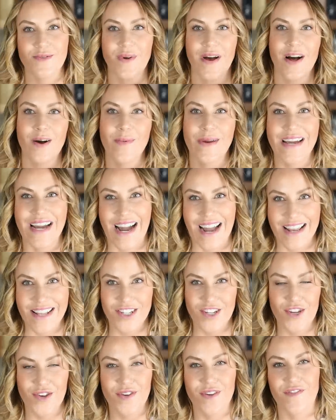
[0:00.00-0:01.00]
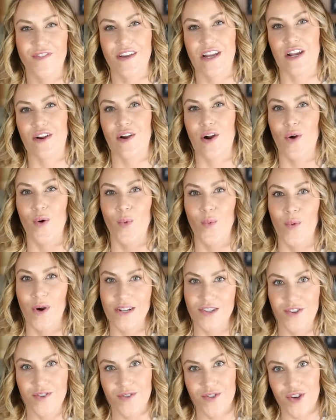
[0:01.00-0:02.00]
This will help guide you to figure out
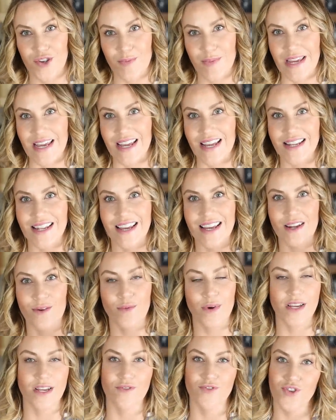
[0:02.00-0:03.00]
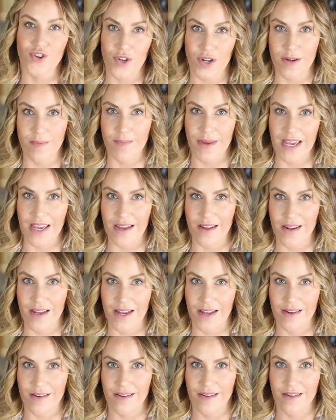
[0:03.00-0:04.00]
what you should be eating and what you shouldn't be
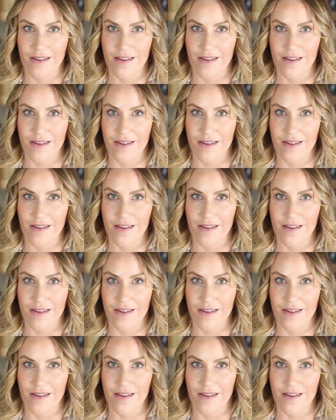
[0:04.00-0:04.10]
eating.